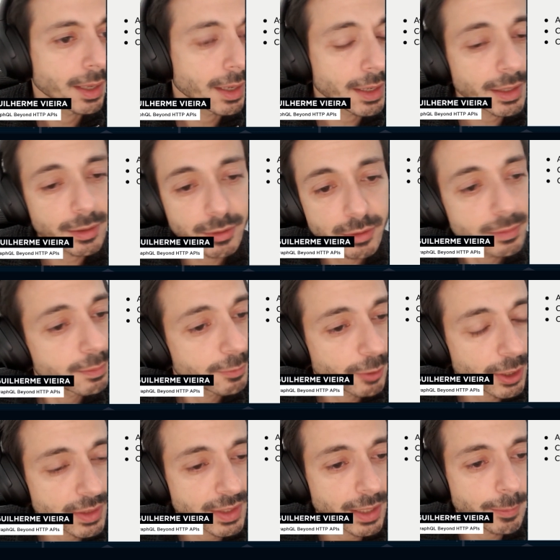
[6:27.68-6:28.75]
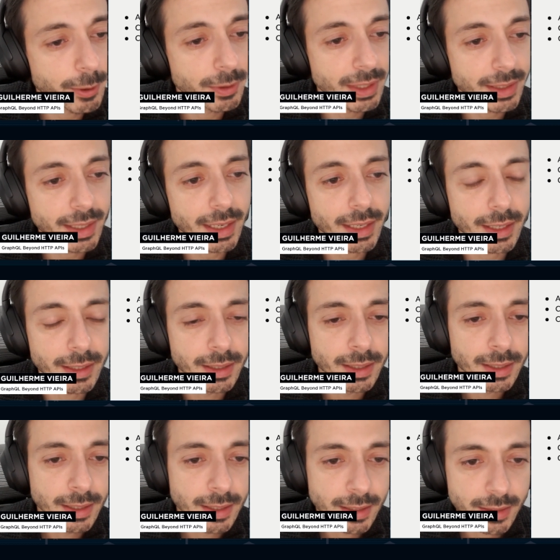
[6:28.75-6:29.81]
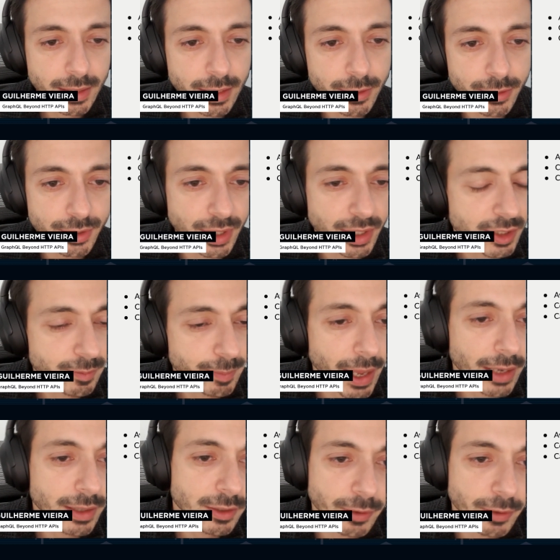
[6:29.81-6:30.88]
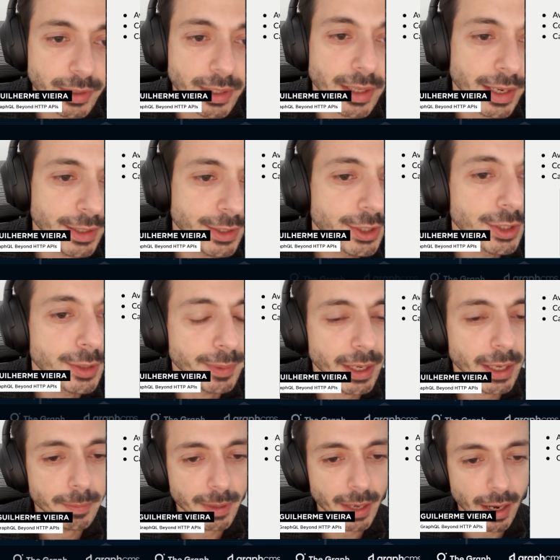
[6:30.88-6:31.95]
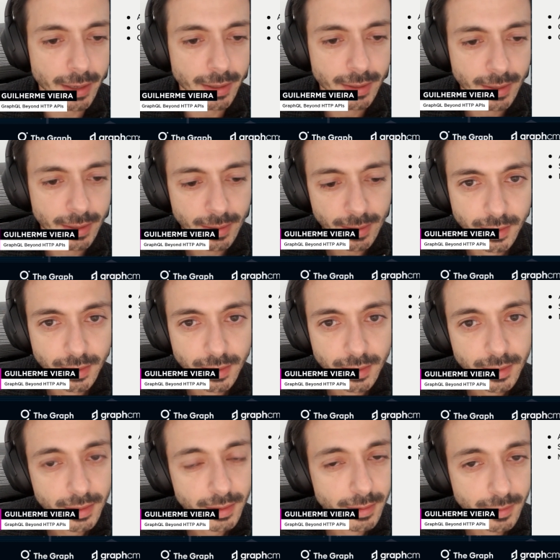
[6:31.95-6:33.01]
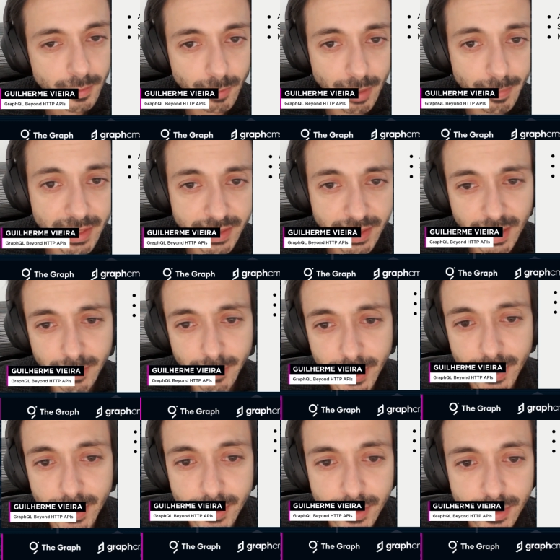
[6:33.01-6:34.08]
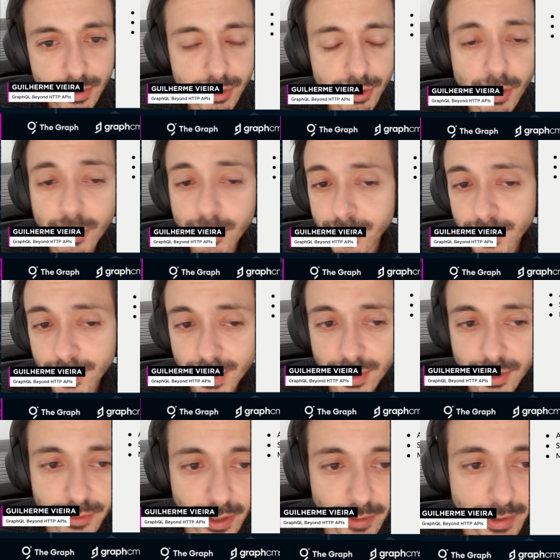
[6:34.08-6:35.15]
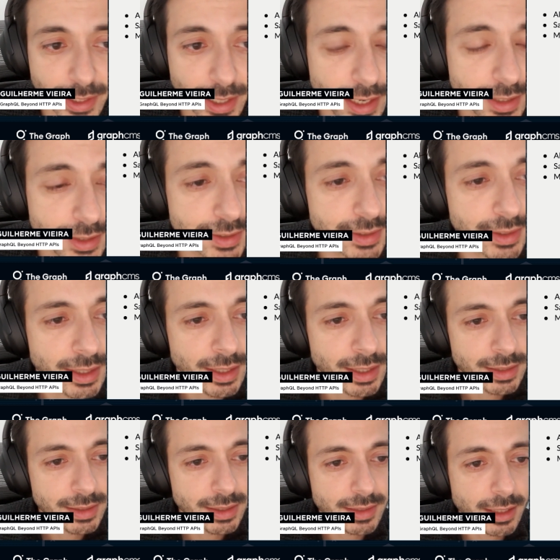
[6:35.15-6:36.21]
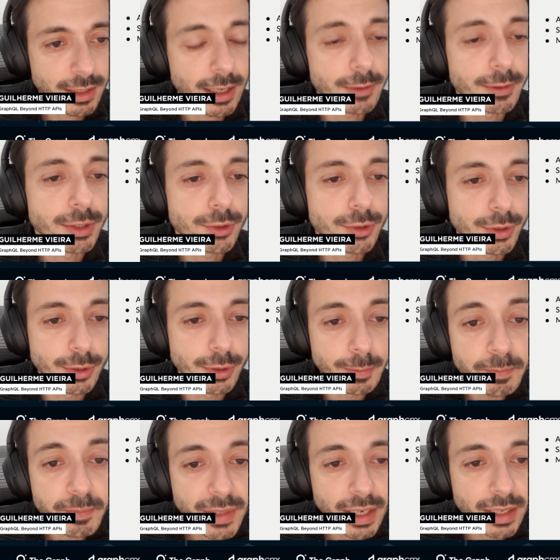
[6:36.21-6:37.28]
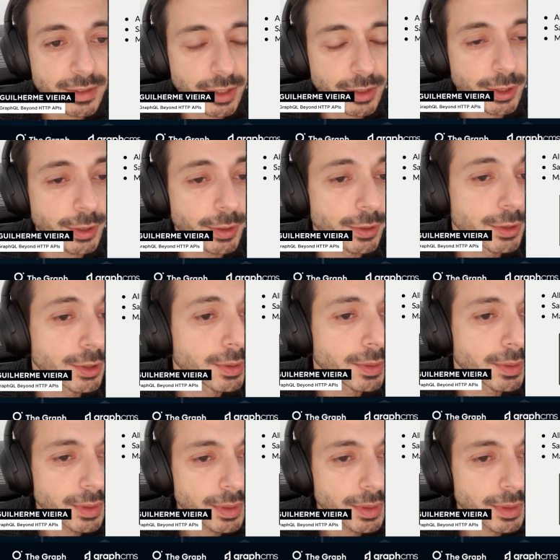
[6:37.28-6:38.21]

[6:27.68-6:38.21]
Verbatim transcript: and, for example, the data the user expects from the H T T P A P I. WebAssembly. So this is very nice. This allows us to execute